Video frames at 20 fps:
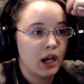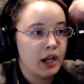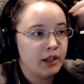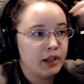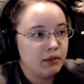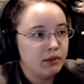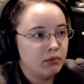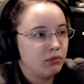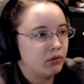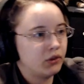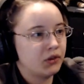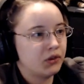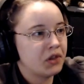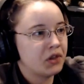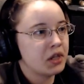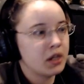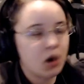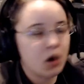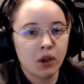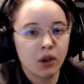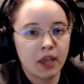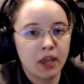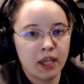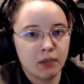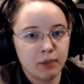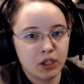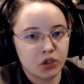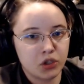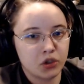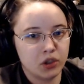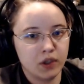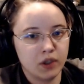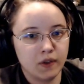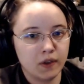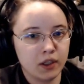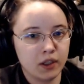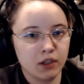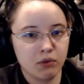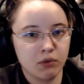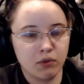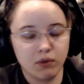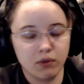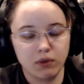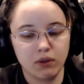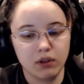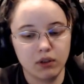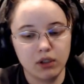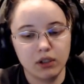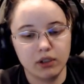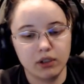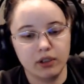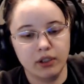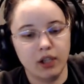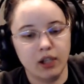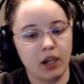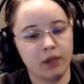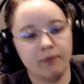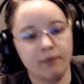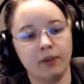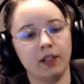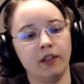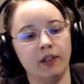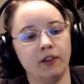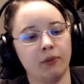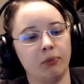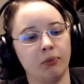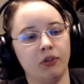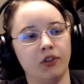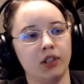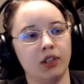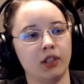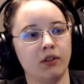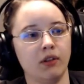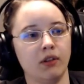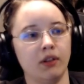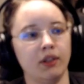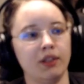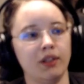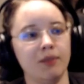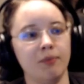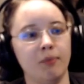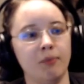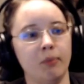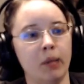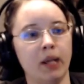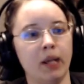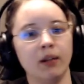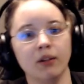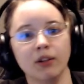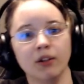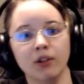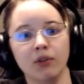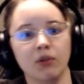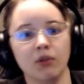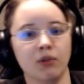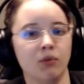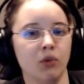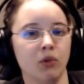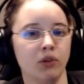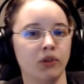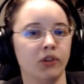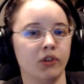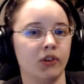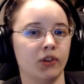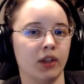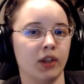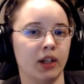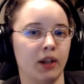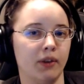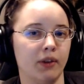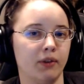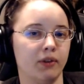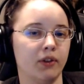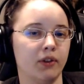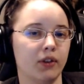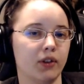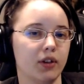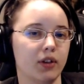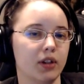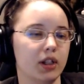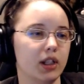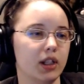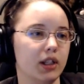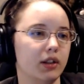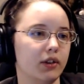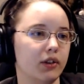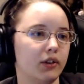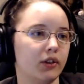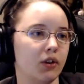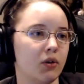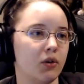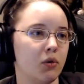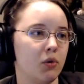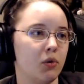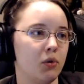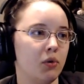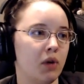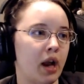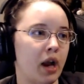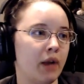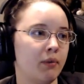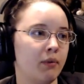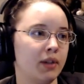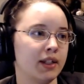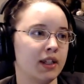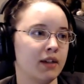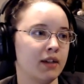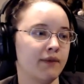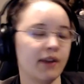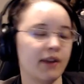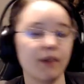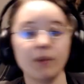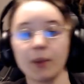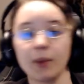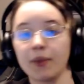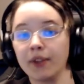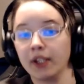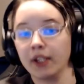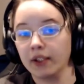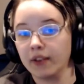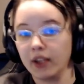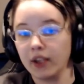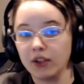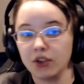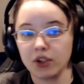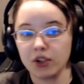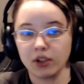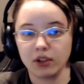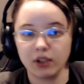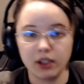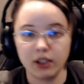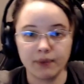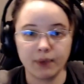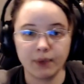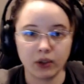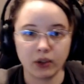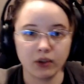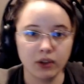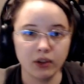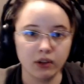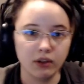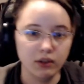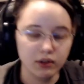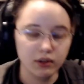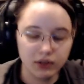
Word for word: I see all animation is equal. None of it is particularly better or worse than others. So I would give everything attention if I could.